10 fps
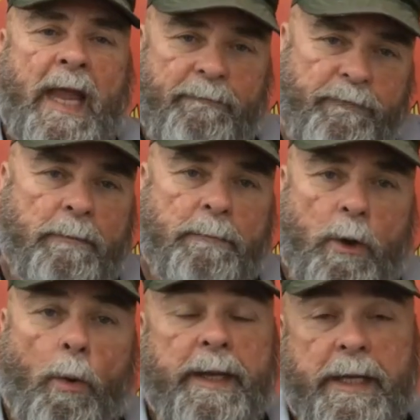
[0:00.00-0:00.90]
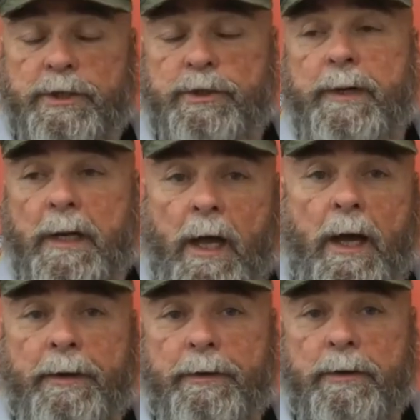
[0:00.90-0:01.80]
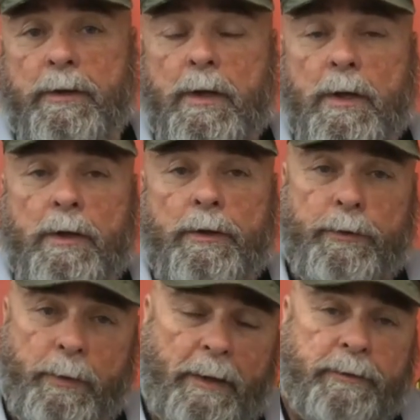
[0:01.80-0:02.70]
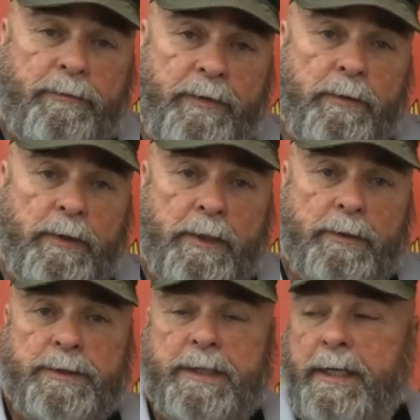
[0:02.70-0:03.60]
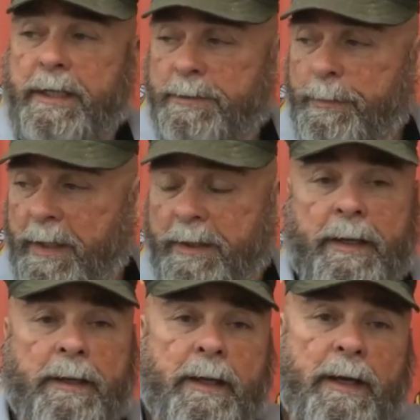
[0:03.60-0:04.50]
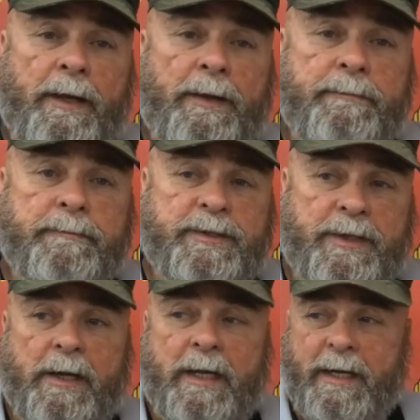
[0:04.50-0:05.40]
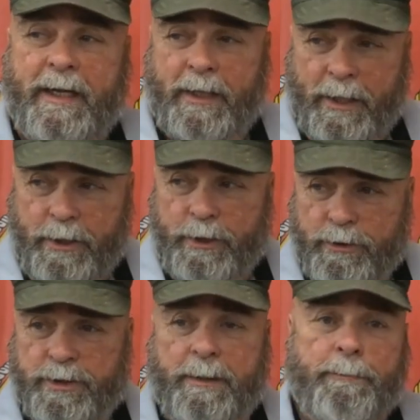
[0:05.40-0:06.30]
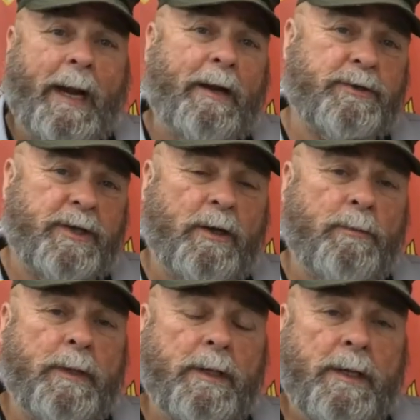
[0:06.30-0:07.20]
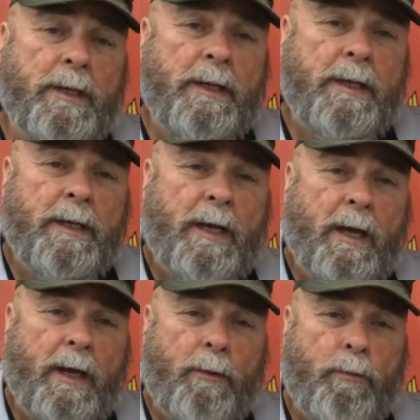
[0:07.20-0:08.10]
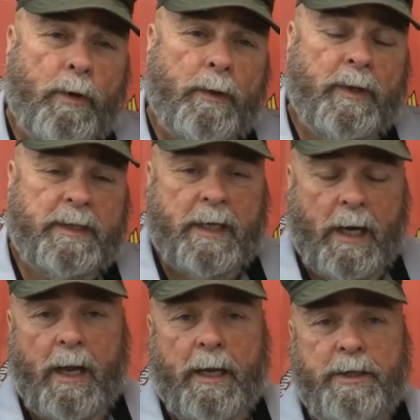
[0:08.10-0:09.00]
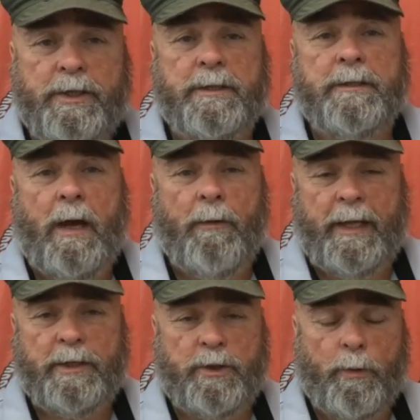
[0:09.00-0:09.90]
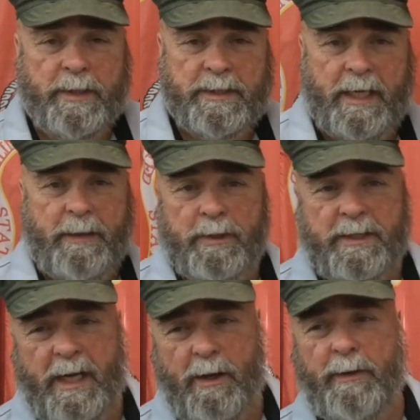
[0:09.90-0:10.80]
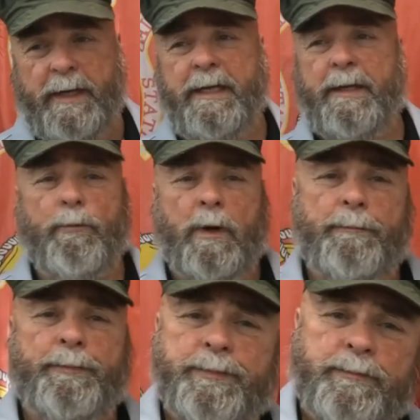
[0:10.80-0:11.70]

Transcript: Hatfield McCoy history a lot throughout the few years that he's been studying. It used to embarrass him where he went to college and all that stories that he would tell. He didn't want